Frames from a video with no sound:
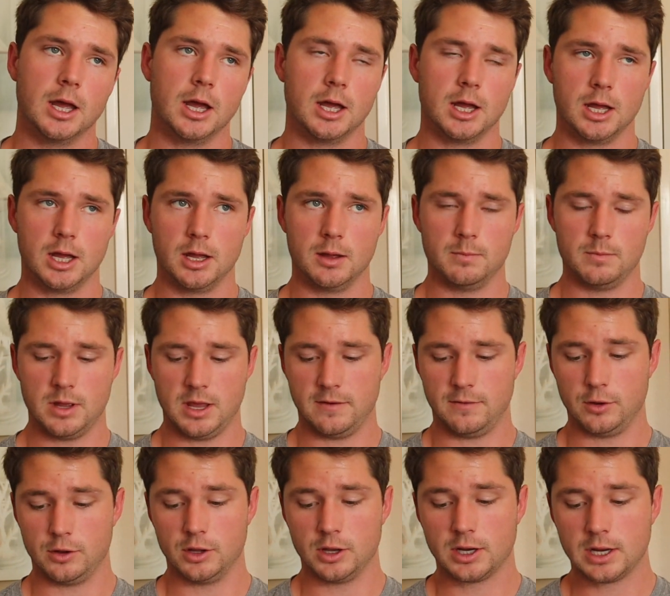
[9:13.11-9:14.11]
If
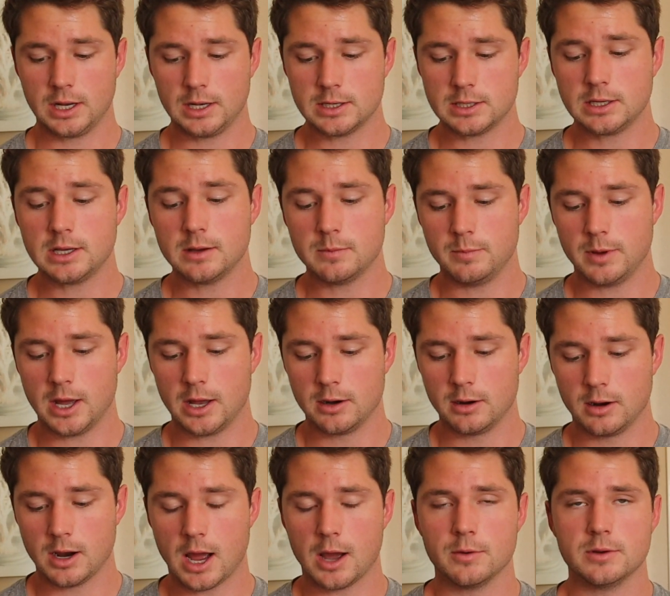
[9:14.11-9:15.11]
you're looking to get
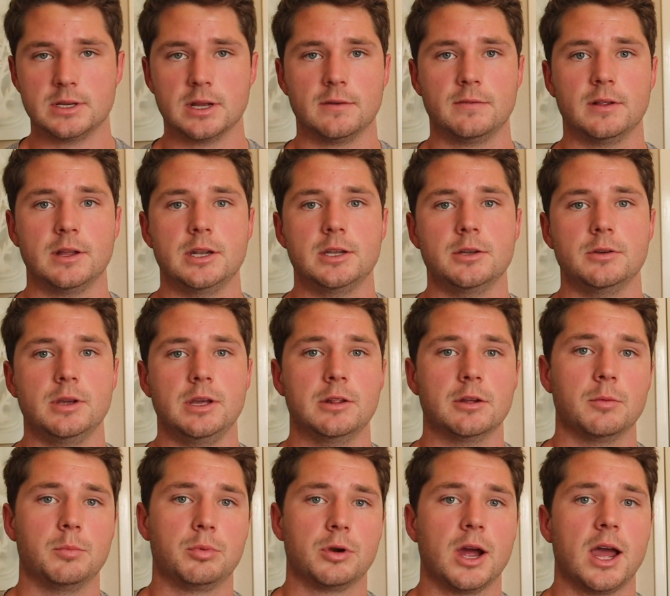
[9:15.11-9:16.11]
better, I would definitely do
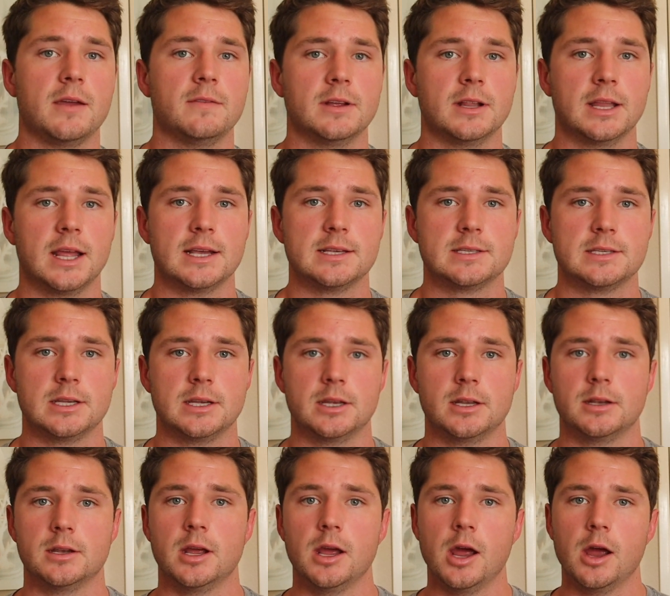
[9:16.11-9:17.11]
either private
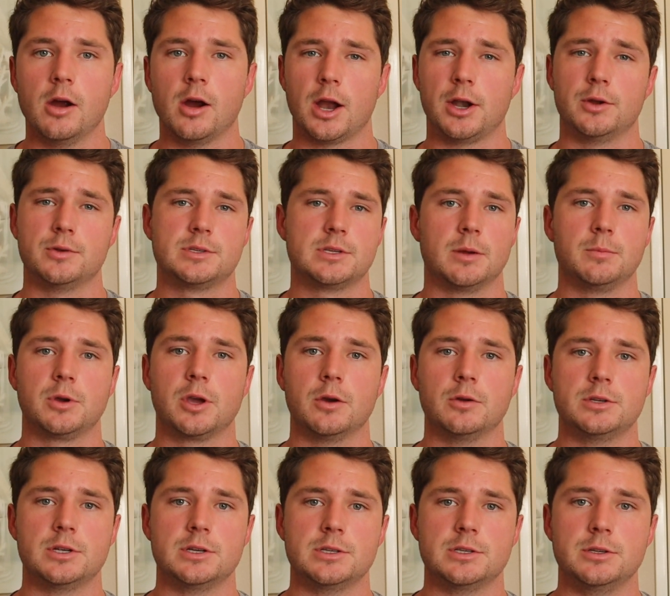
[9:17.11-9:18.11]
lesson. I know some
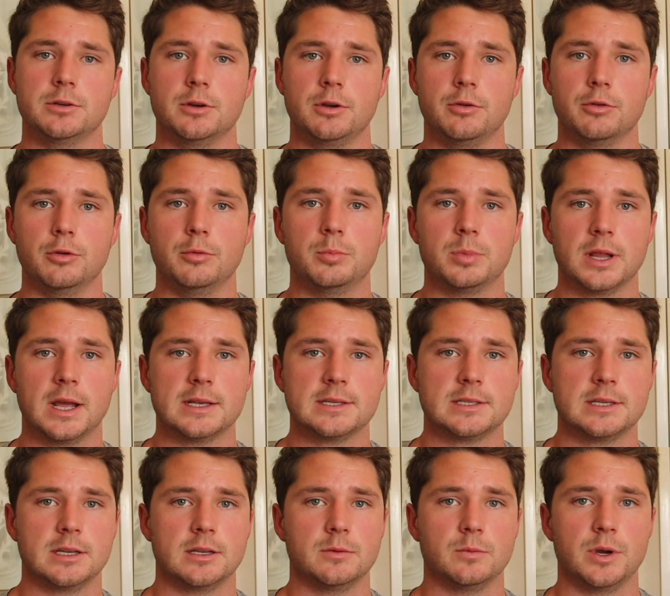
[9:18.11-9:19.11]
coaches do a group
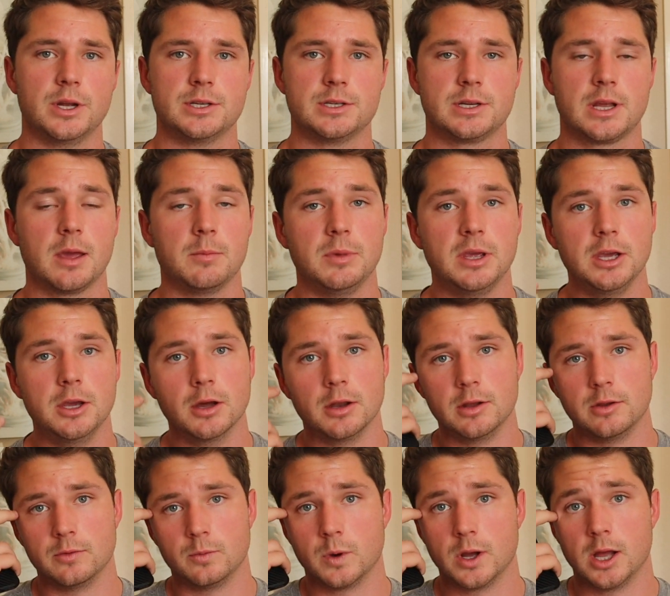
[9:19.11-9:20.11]
lesson, which can be good
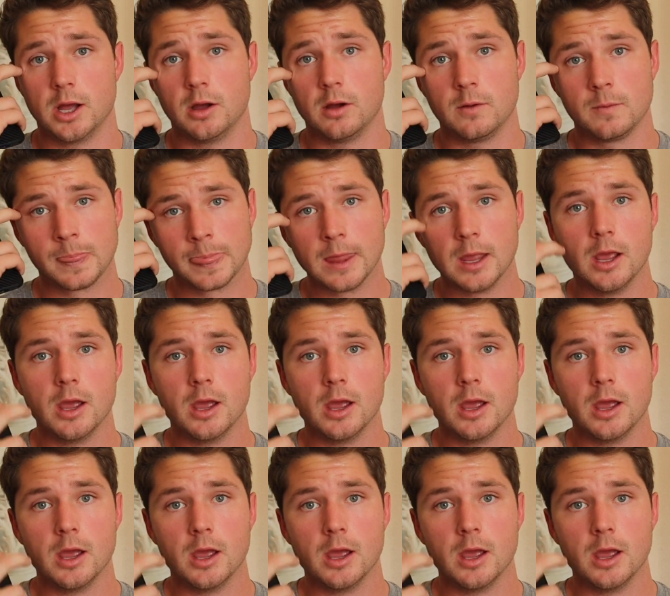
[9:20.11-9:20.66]
as well.